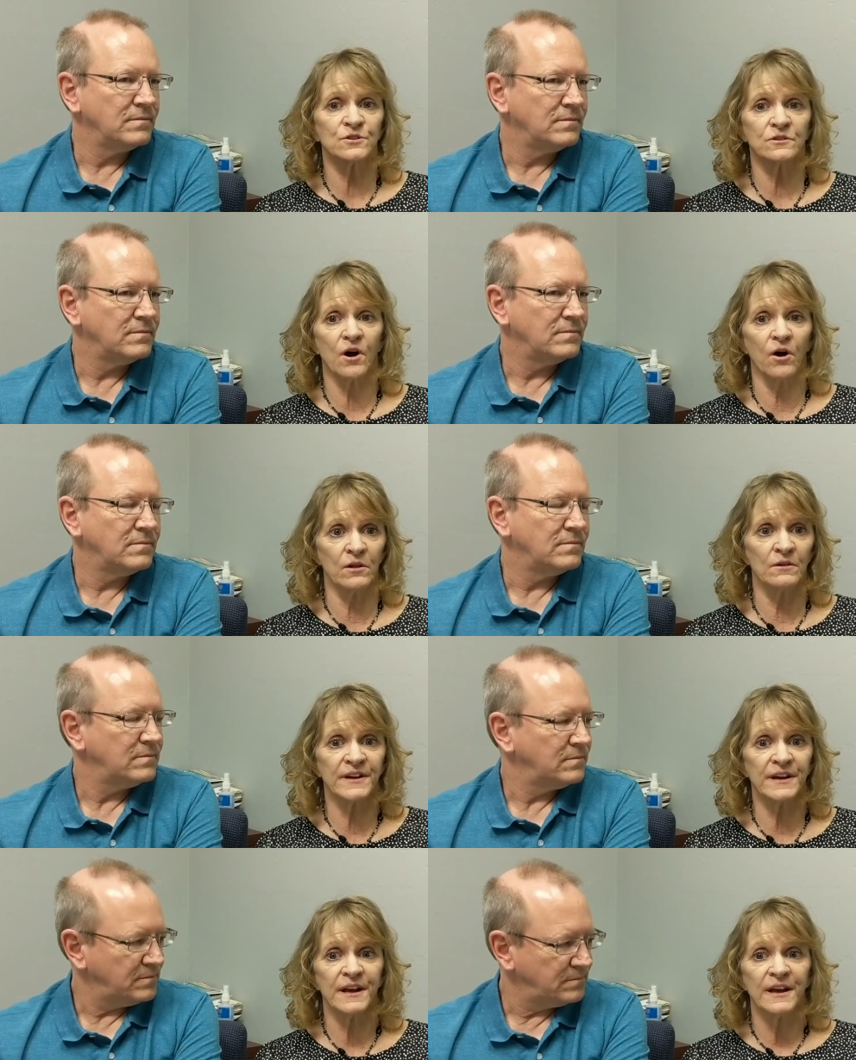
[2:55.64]
Speaker 1: to all of
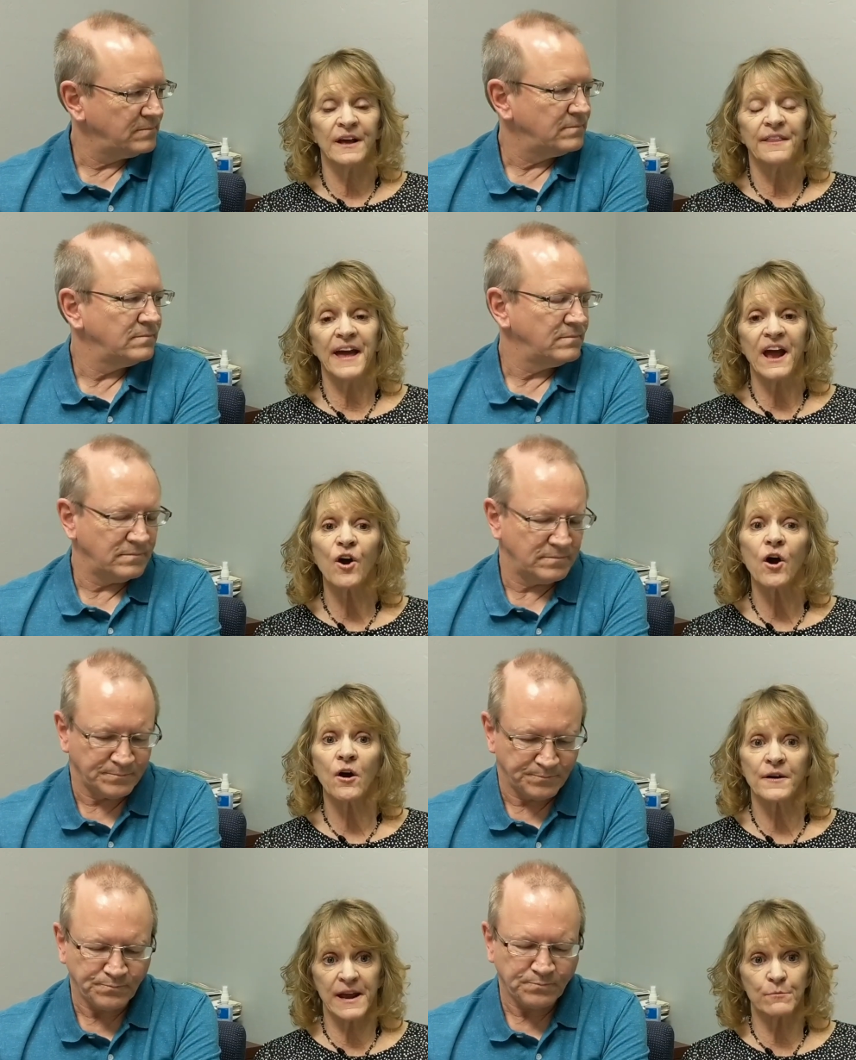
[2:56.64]
it. They are
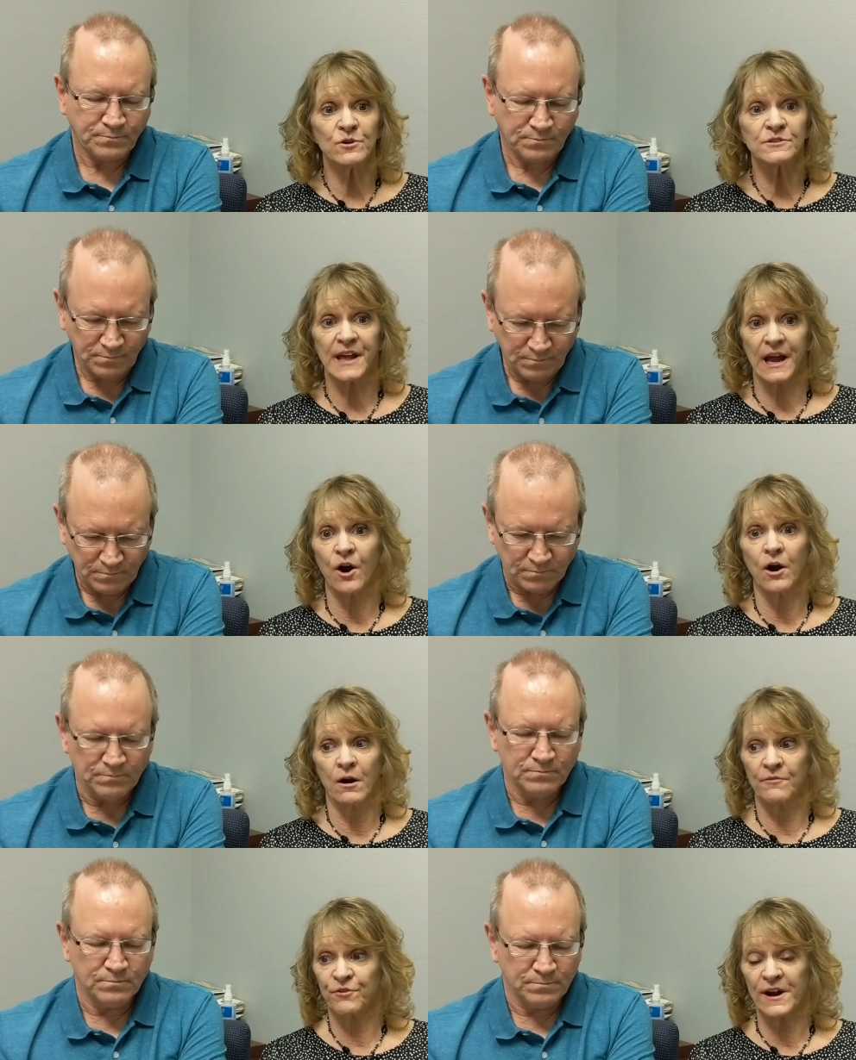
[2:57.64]
our neighbors, they are
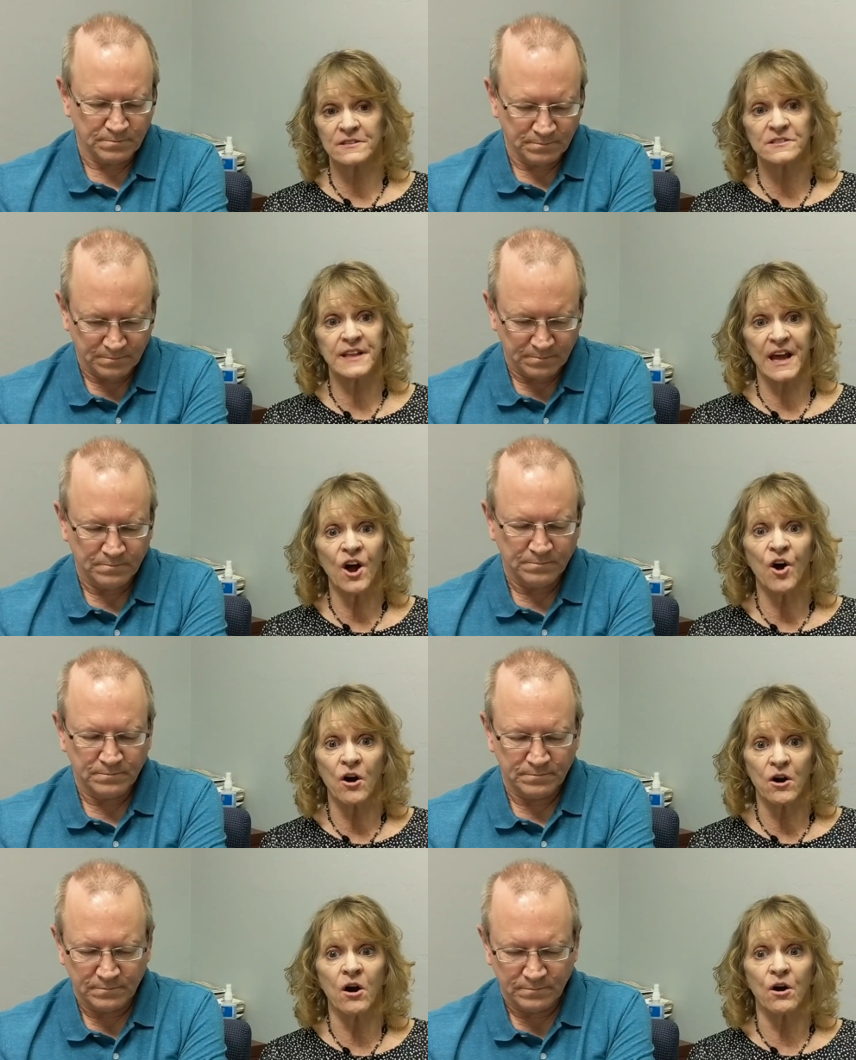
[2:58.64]
our friends, they
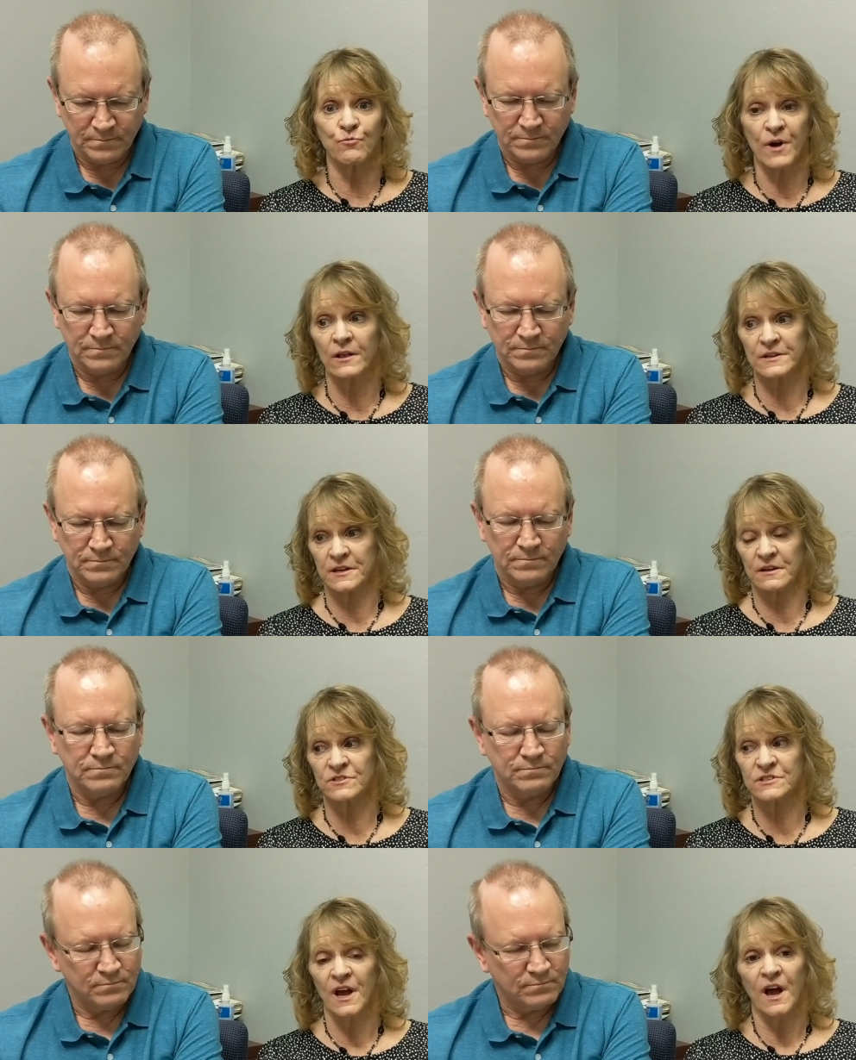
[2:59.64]
are our
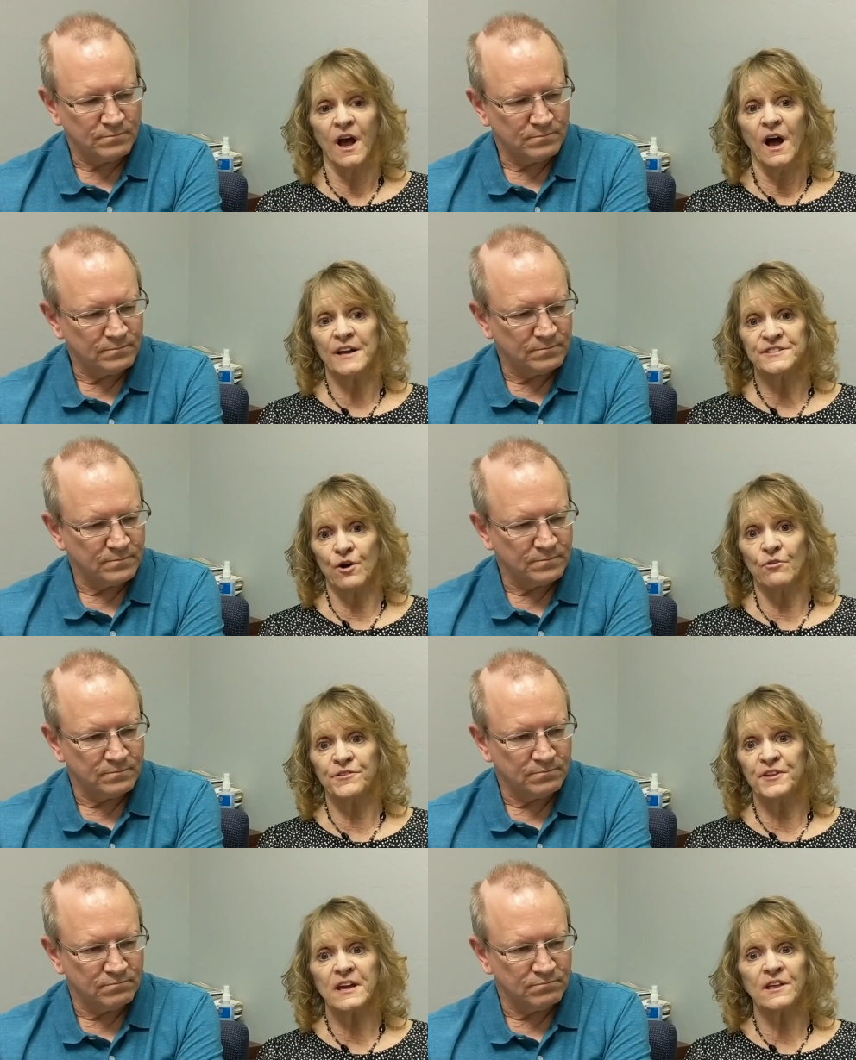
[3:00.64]
relatives. I don't
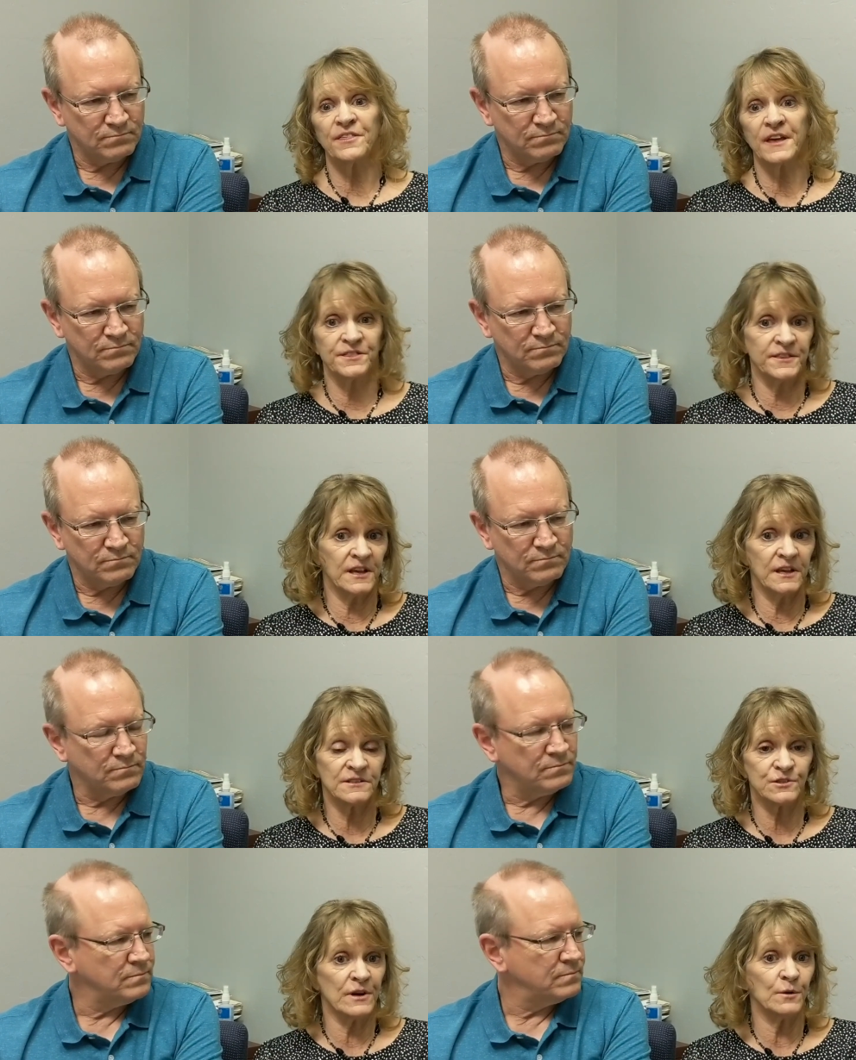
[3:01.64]
think that the
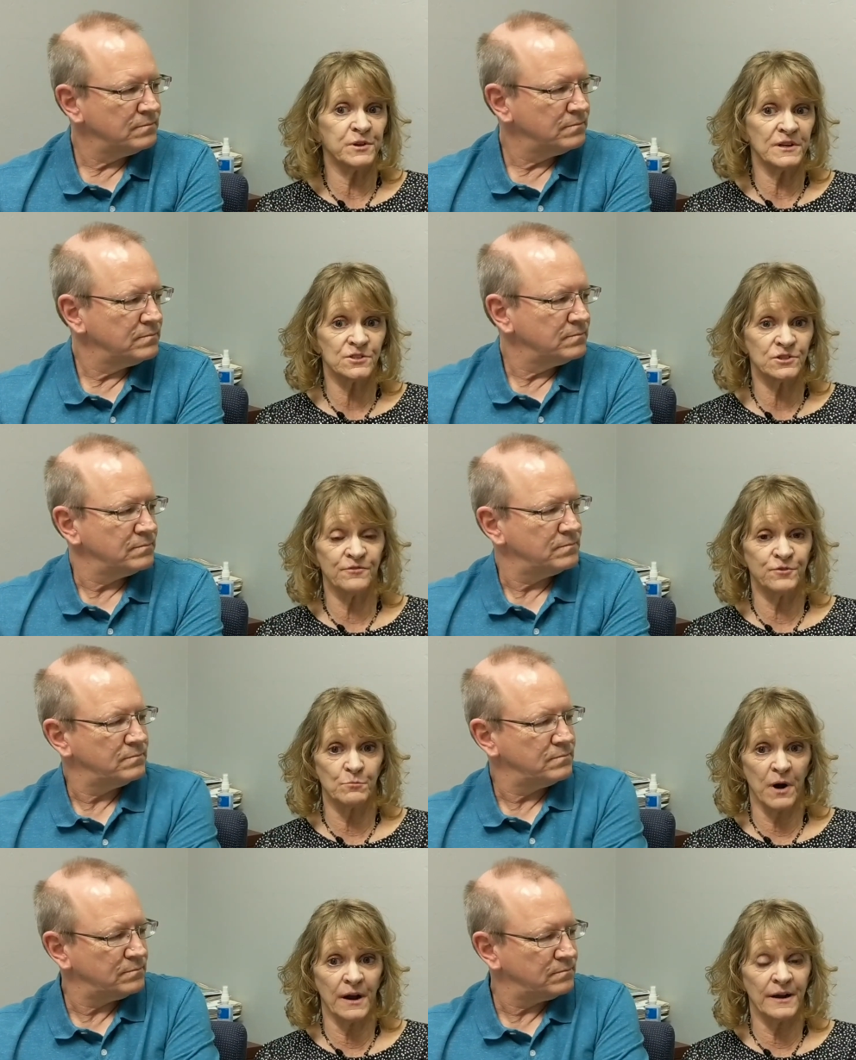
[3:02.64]
Sahuarita police chief would
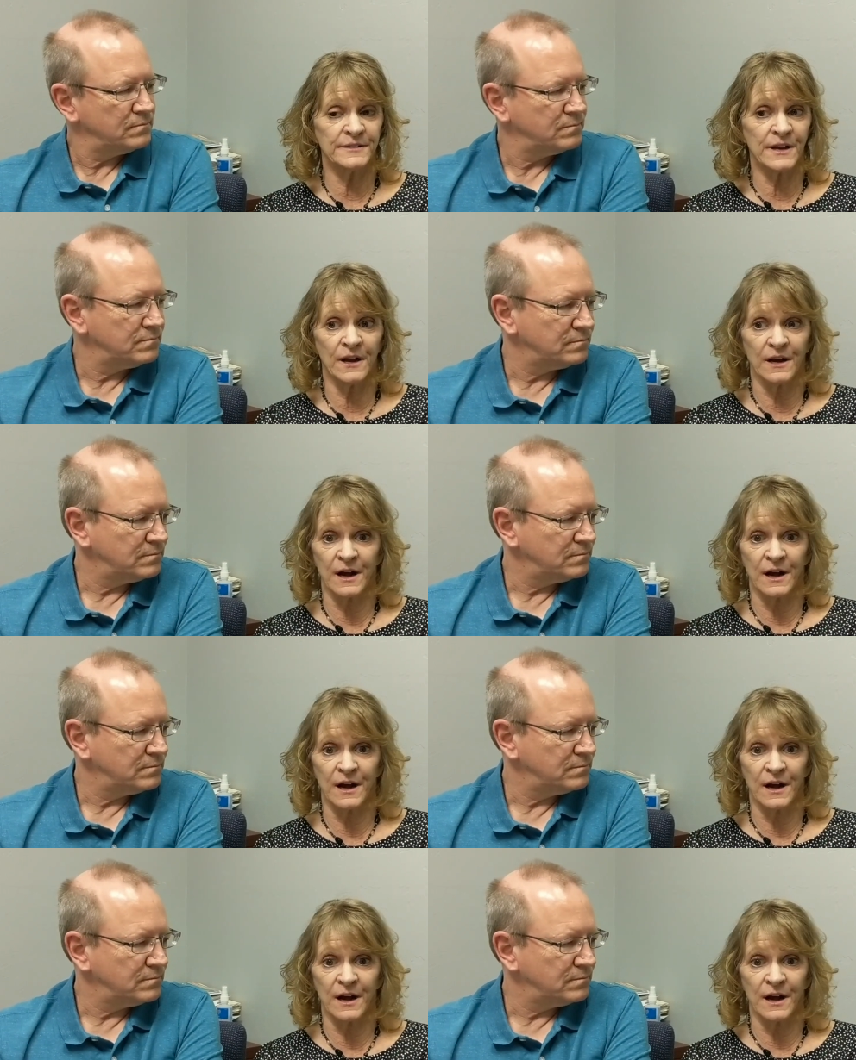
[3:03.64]
mind. Uh,